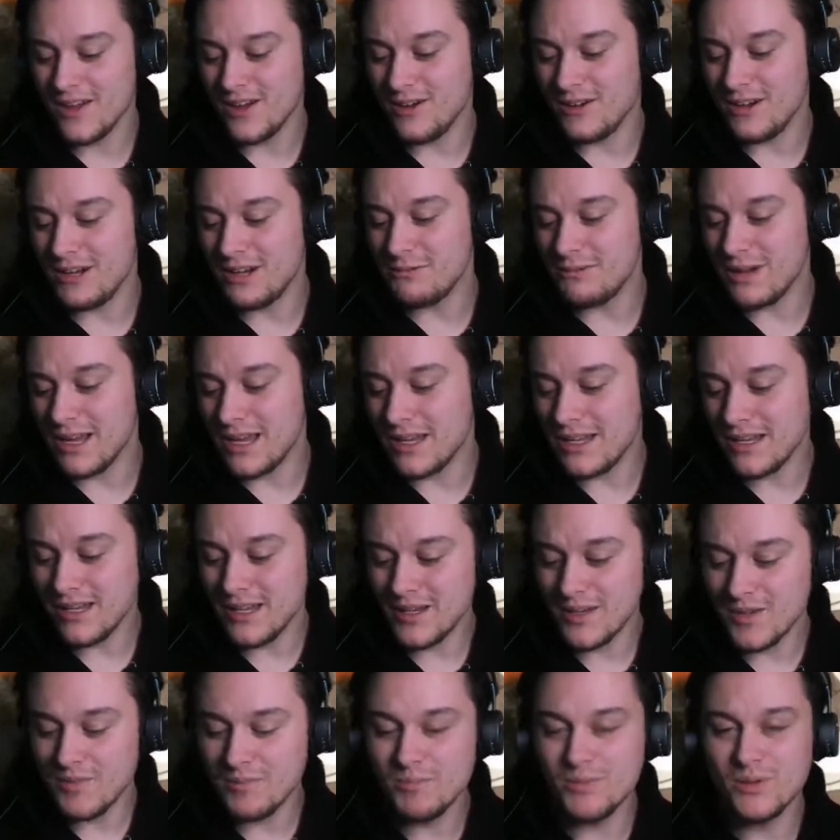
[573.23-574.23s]
All right,
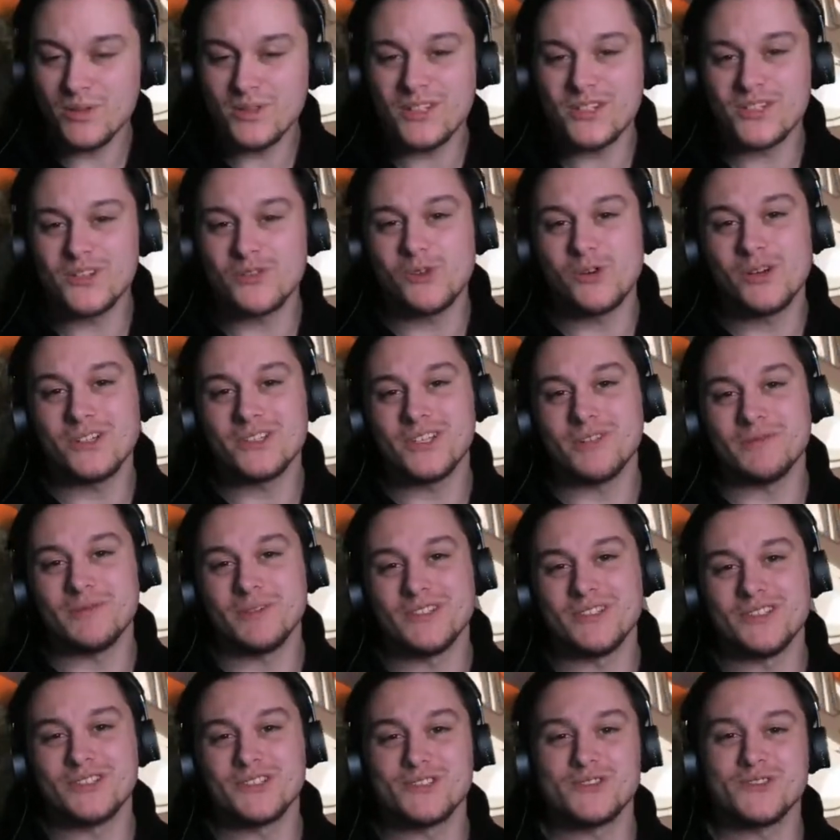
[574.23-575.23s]
Ryan. Put the scores up
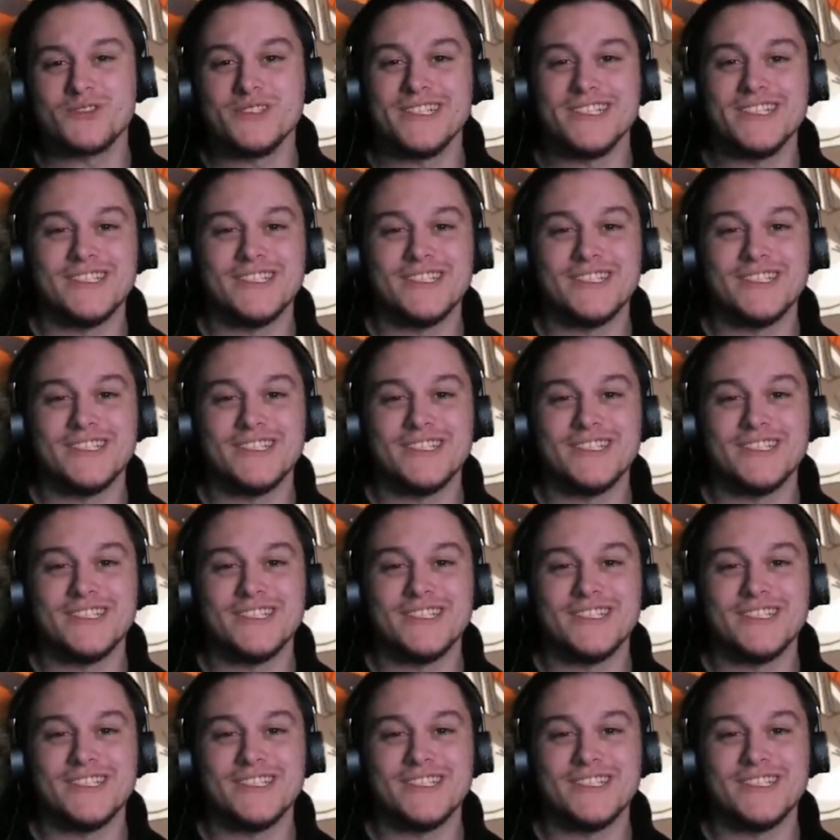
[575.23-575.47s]
on your screen.